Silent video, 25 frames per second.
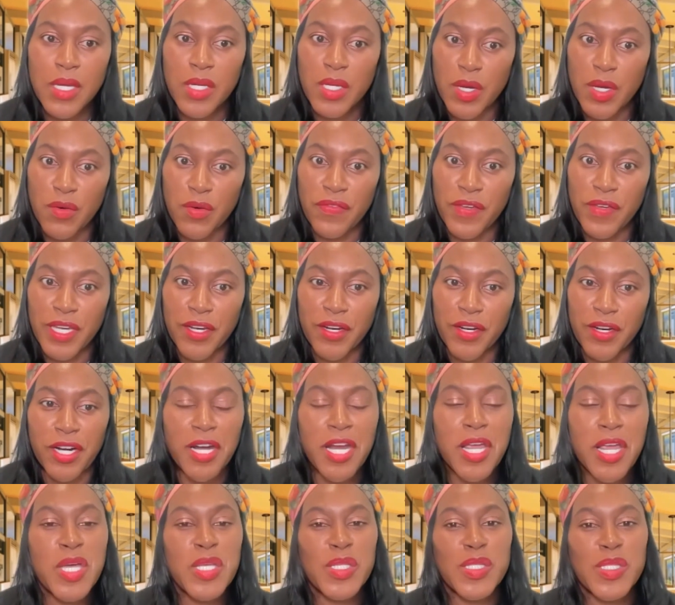Go figure.
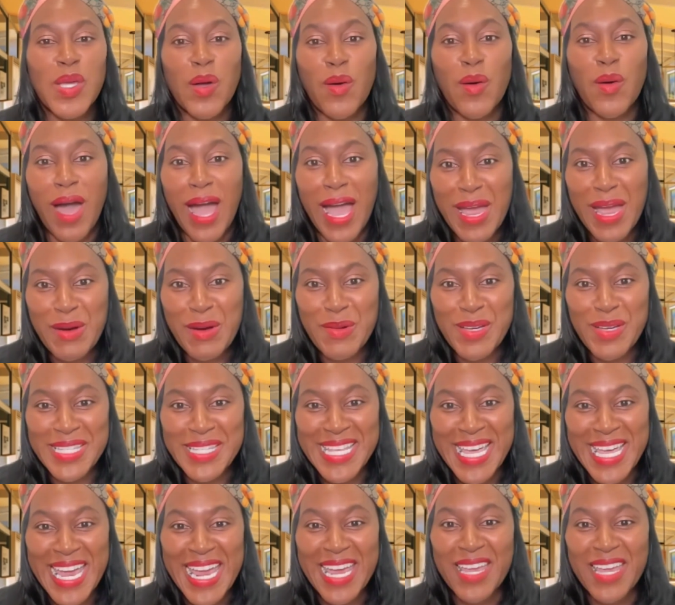So I always
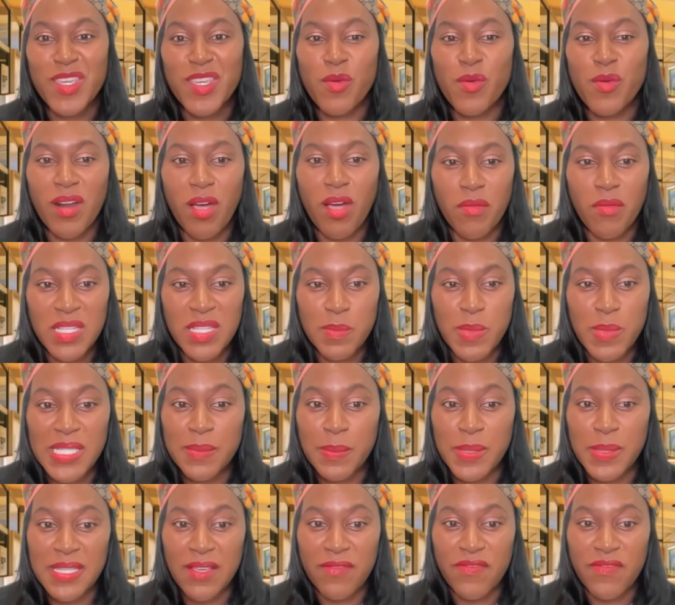say you want to always be
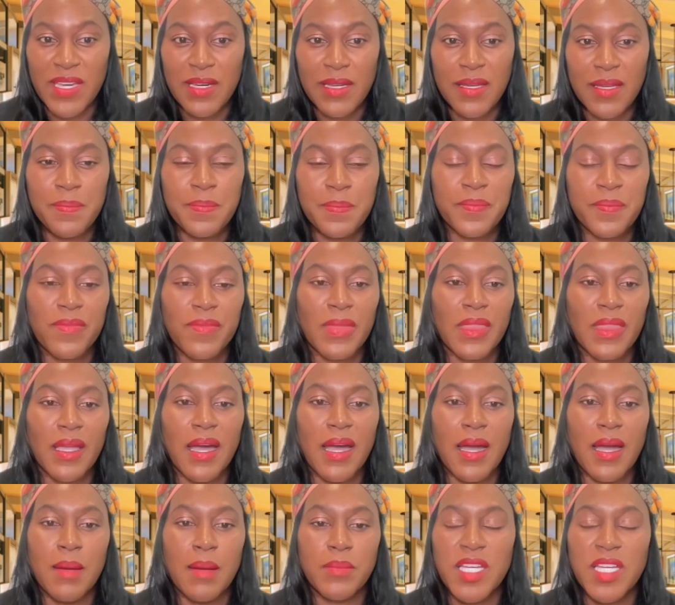specific.
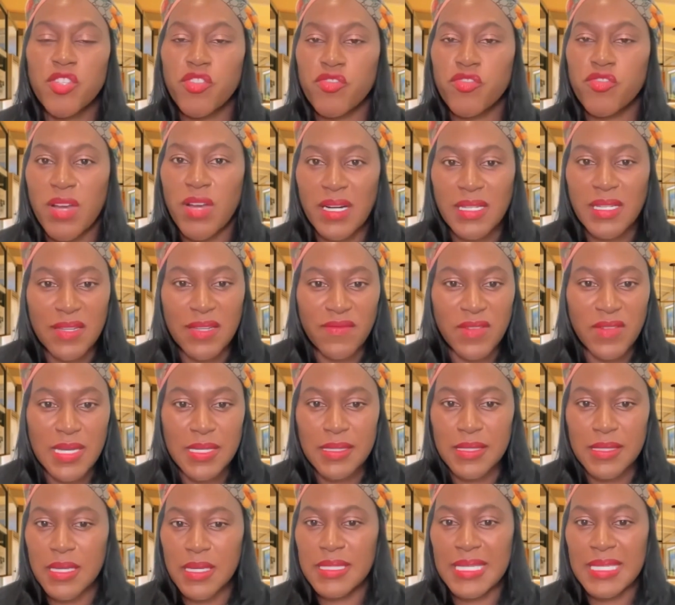
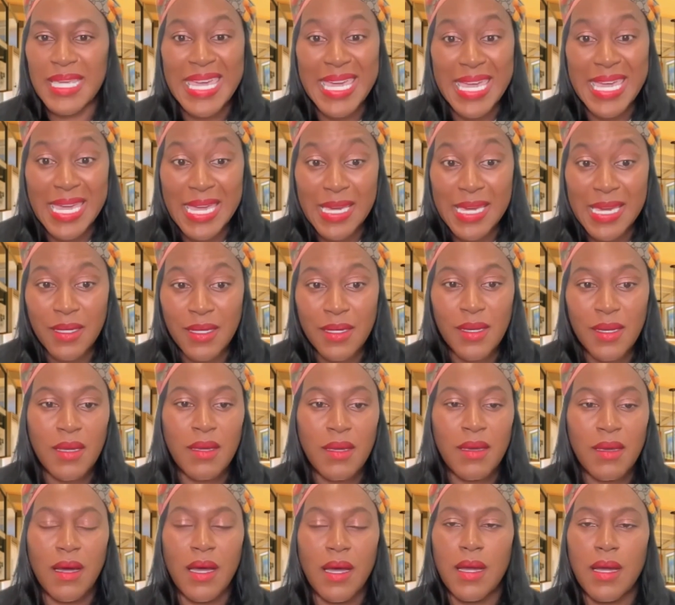Constructiveness is key.
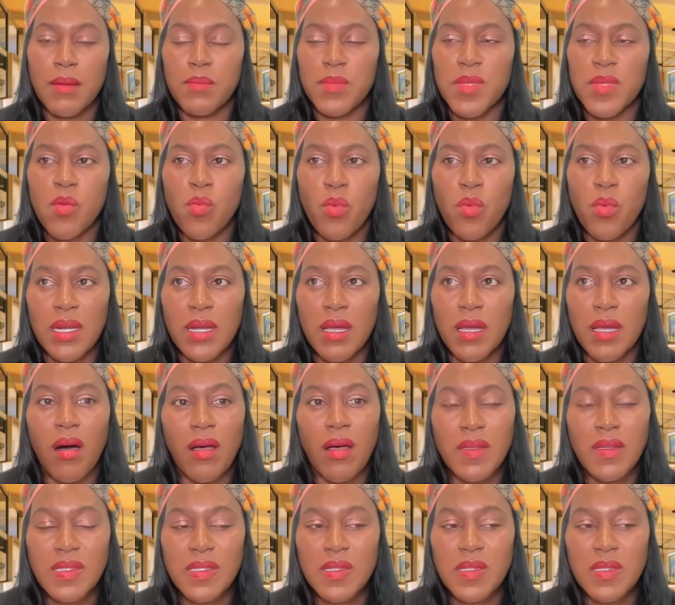You want to
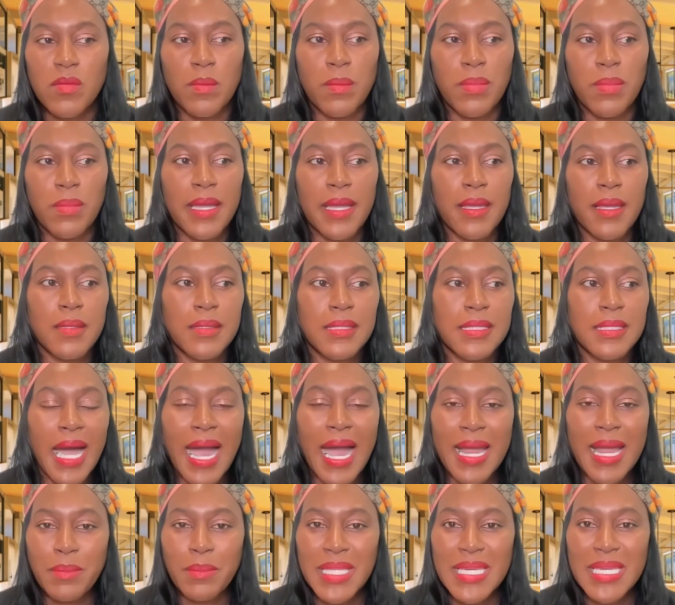also, like,
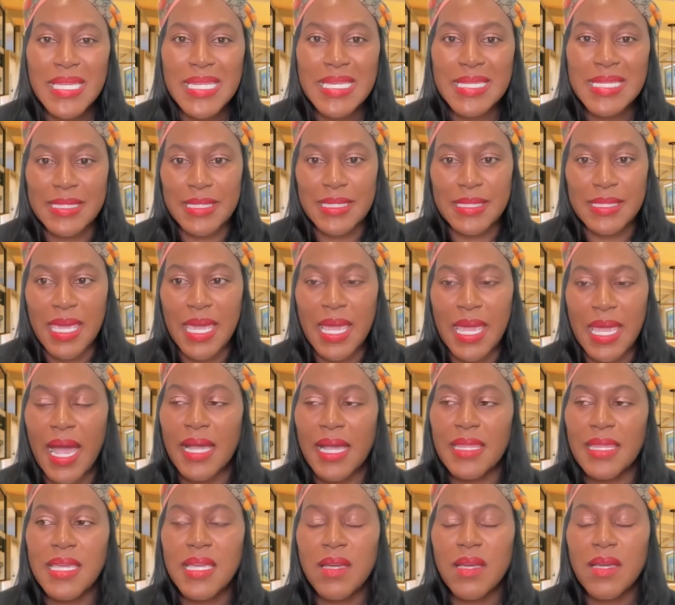timeliness is key.
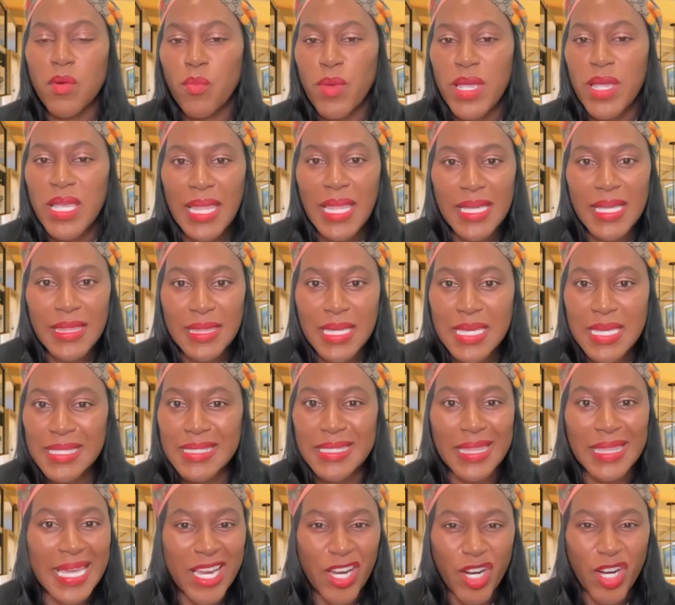I think when we let
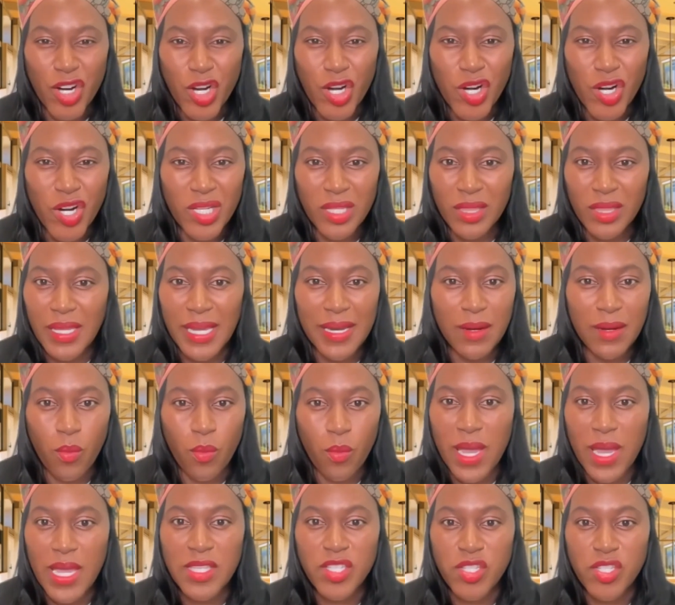things linger like way